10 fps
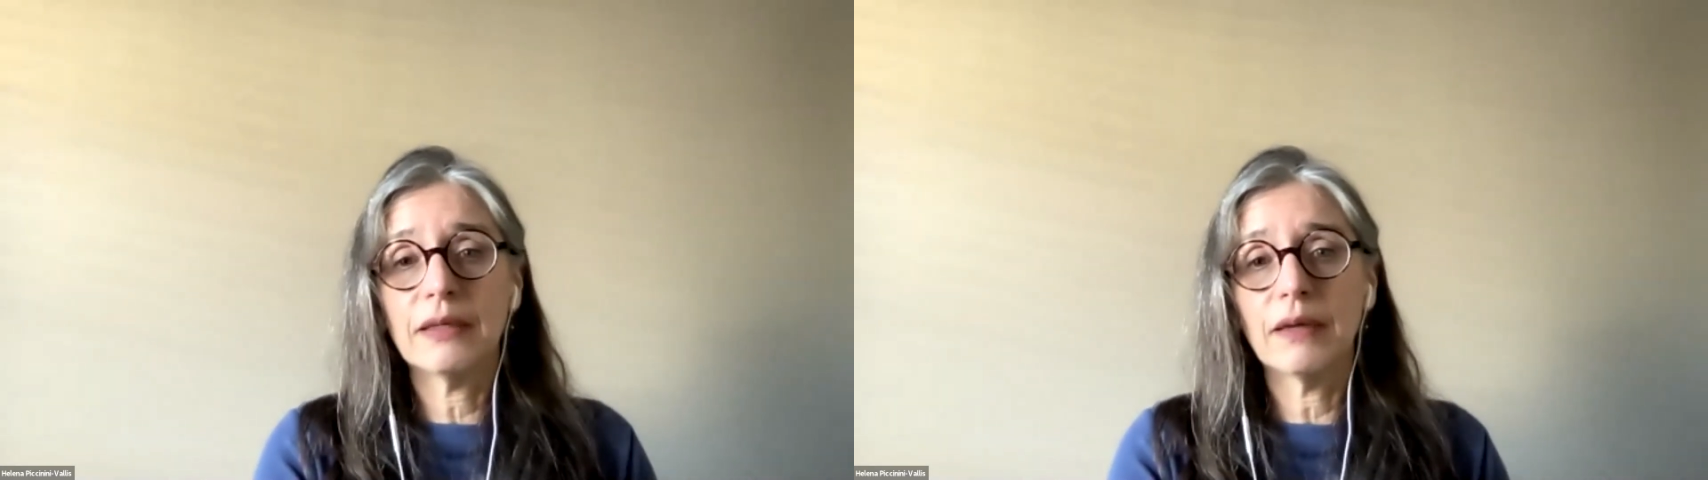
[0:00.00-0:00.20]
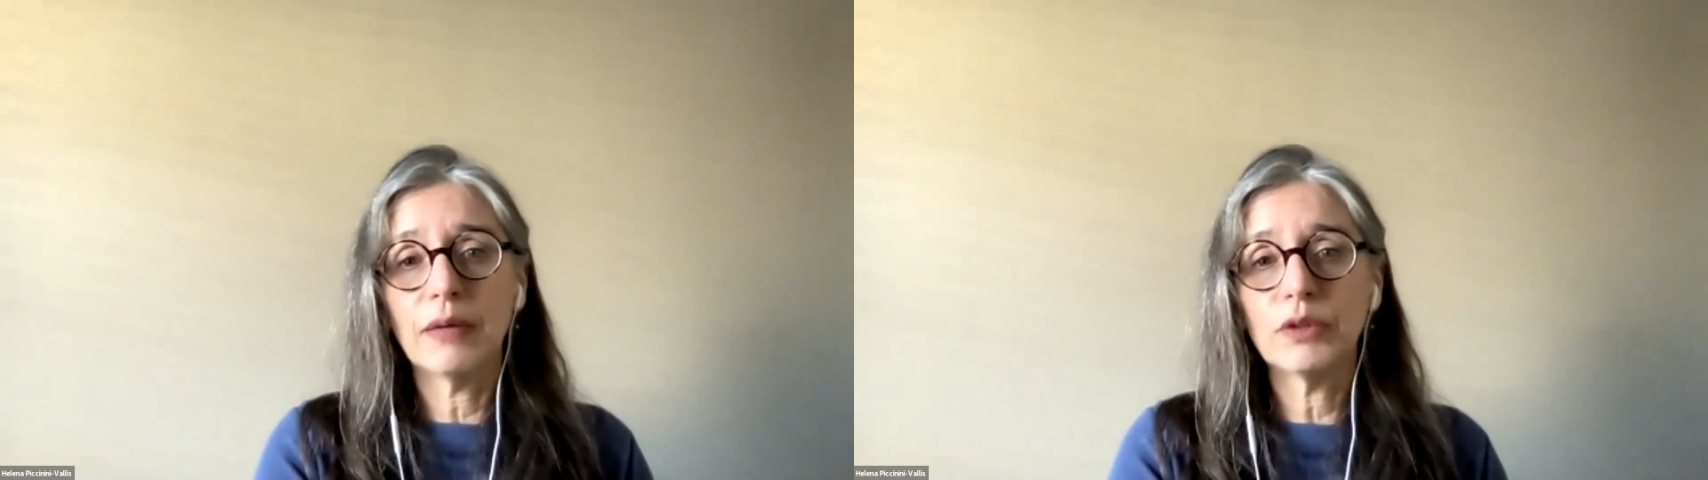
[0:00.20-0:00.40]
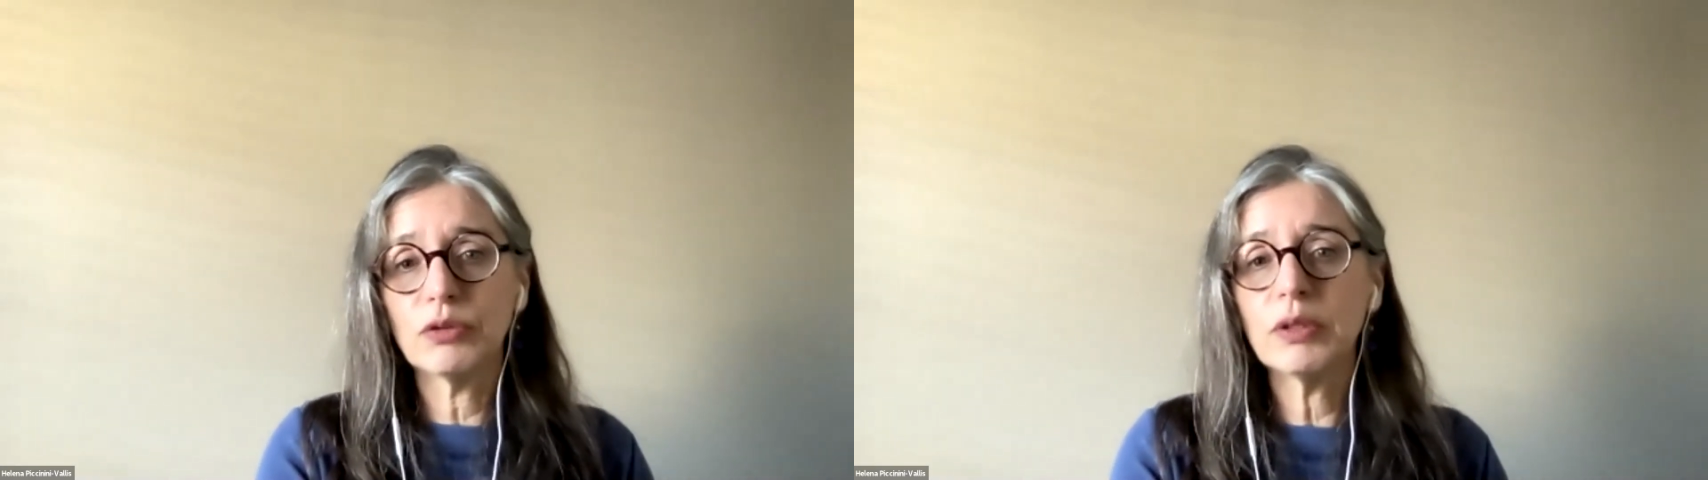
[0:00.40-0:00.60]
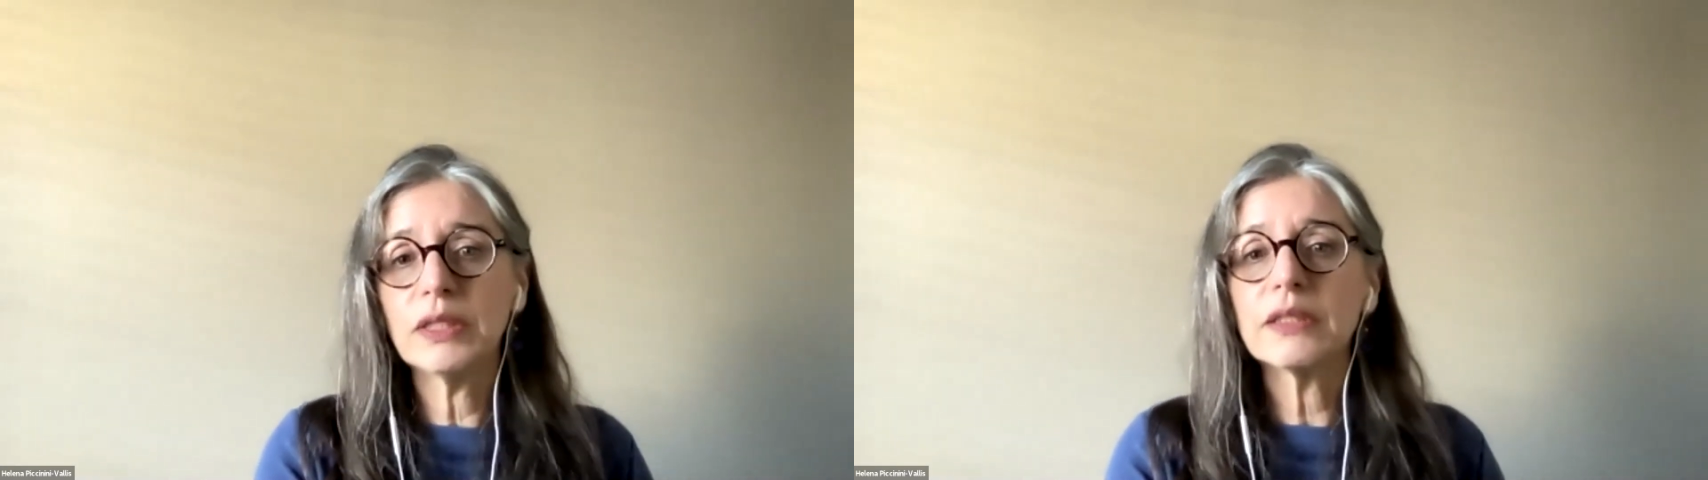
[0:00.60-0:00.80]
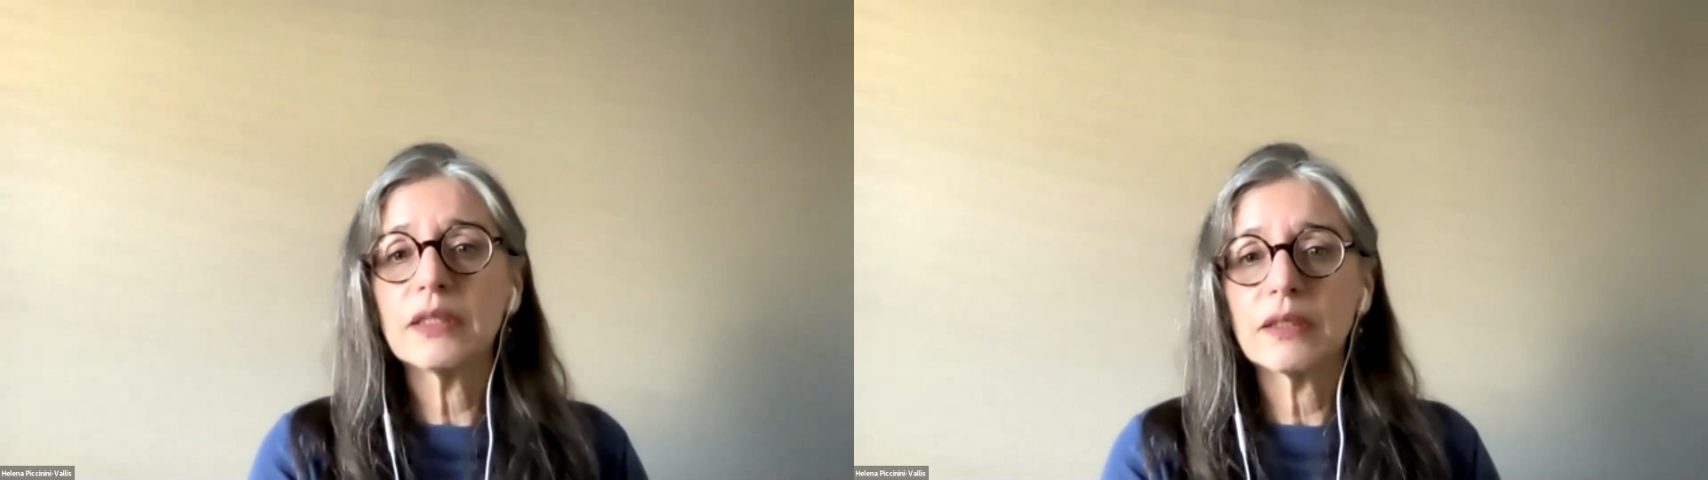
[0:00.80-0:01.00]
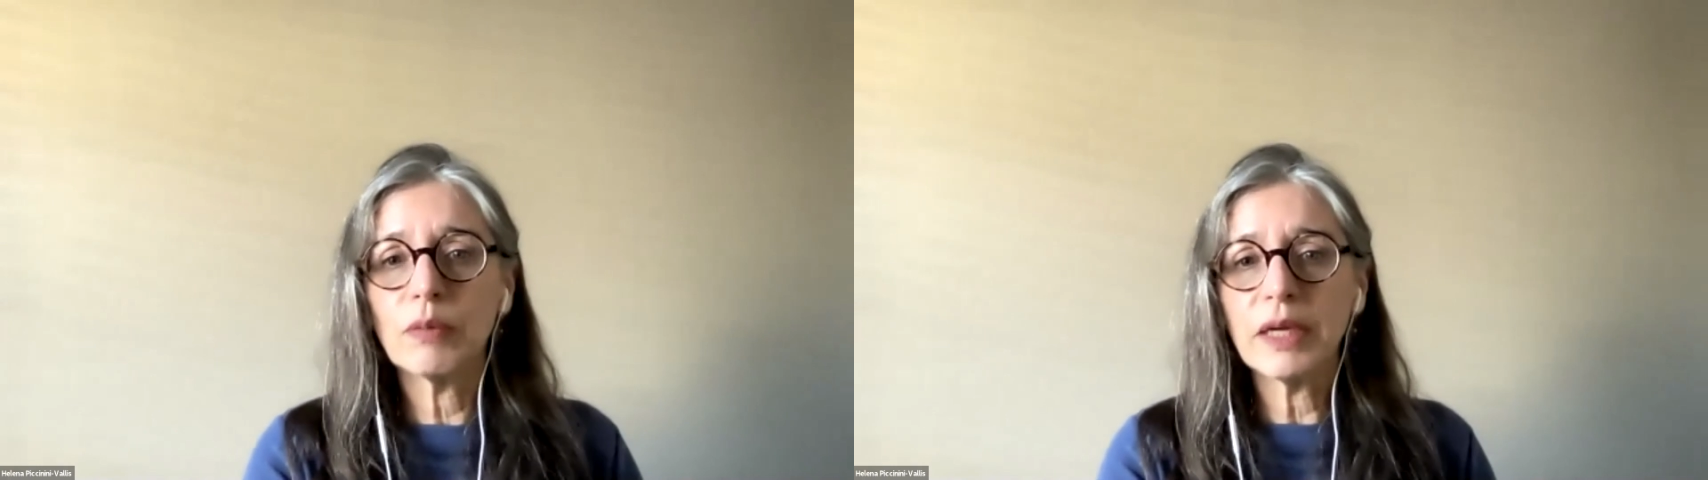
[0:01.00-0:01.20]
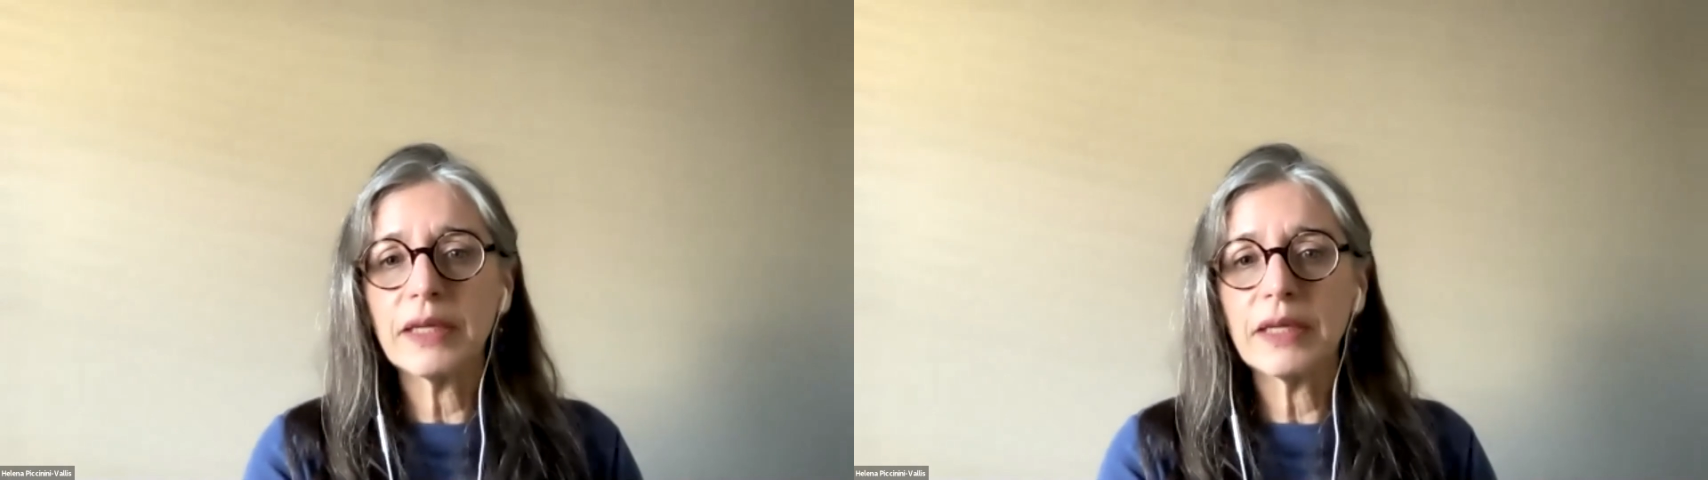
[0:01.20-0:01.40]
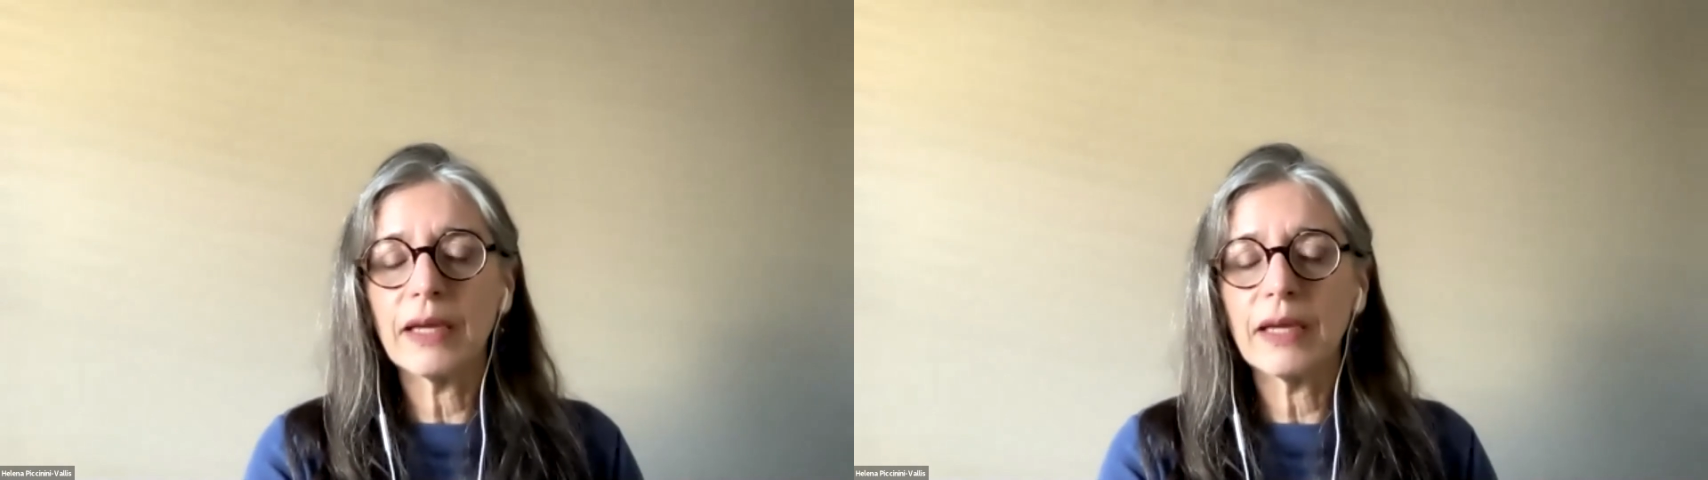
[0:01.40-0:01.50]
I would treat weight